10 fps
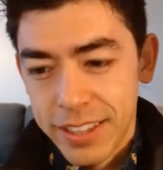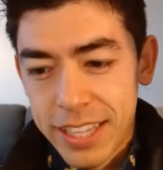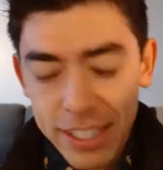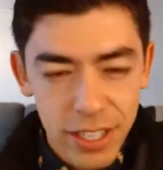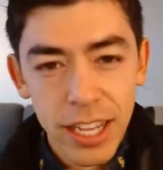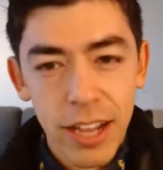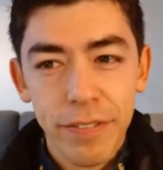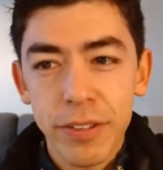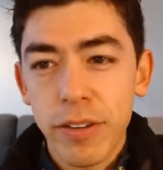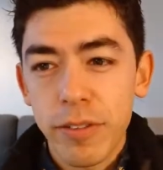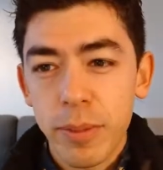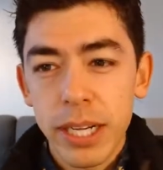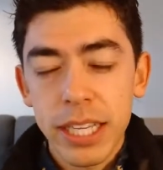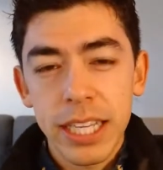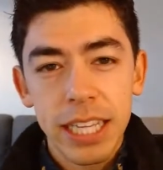that's all I got for you,
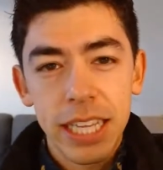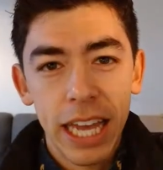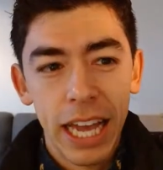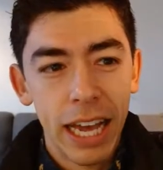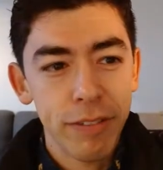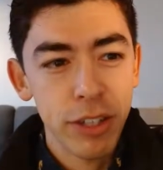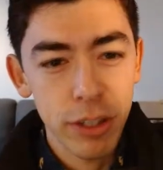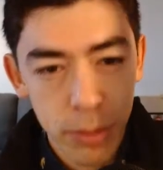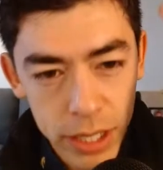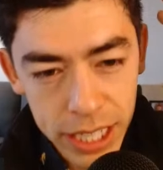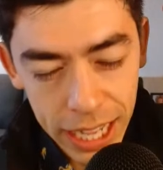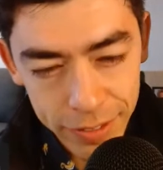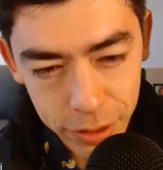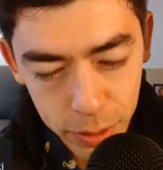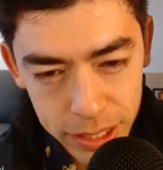everybody. Have a good one.
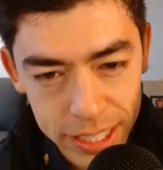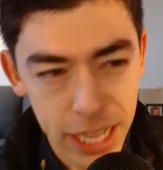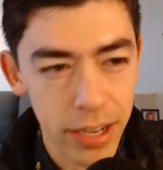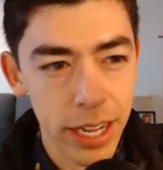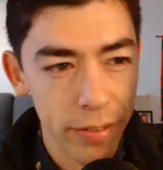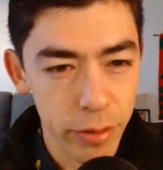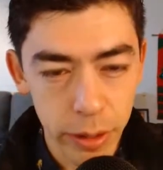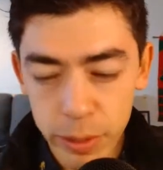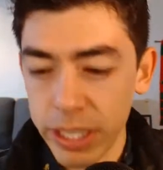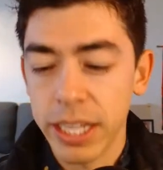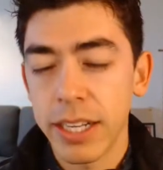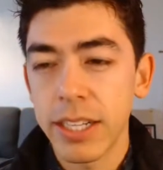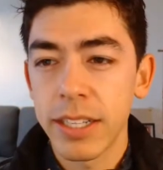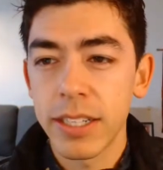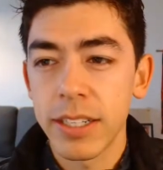Have a great Saturday. Have a great weekend.
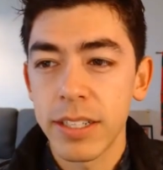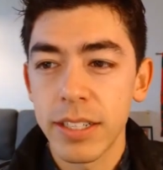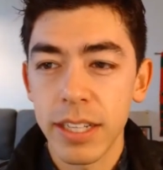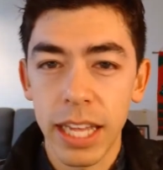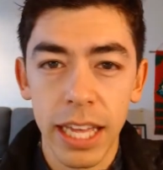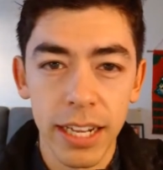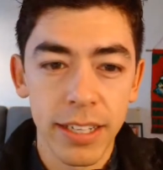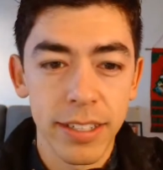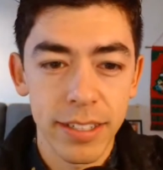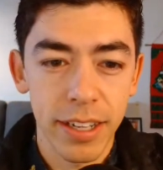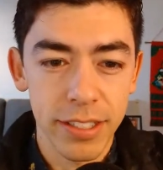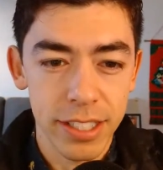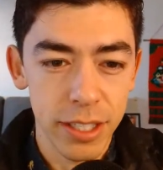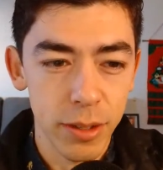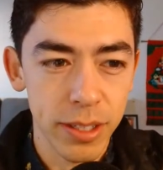And I'll
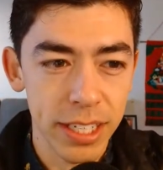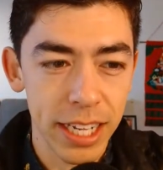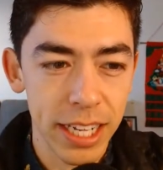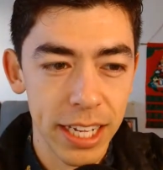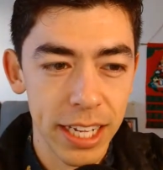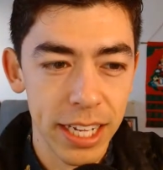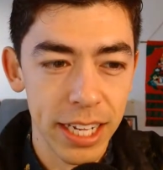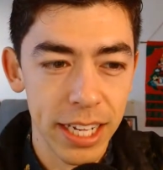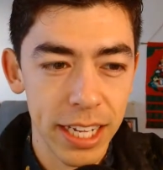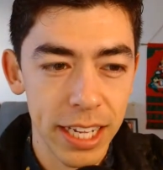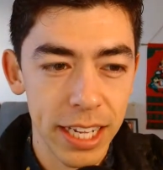see you on the next one. Peace.